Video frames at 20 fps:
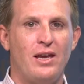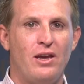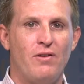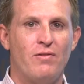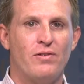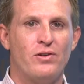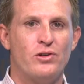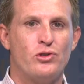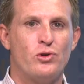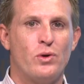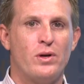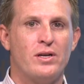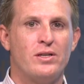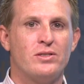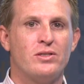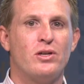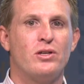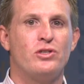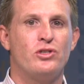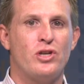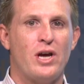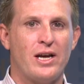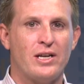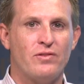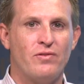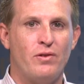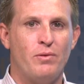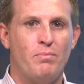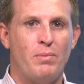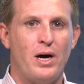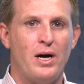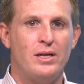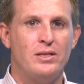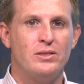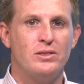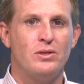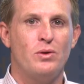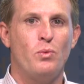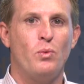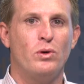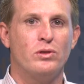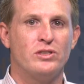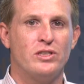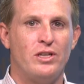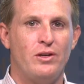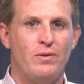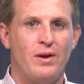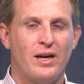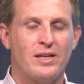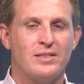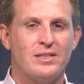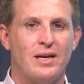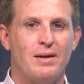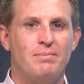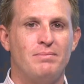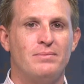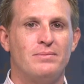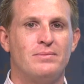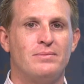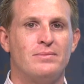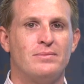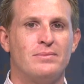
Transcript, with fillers: thank you for joining us on Jacksonville Buzz. We'll see you next time.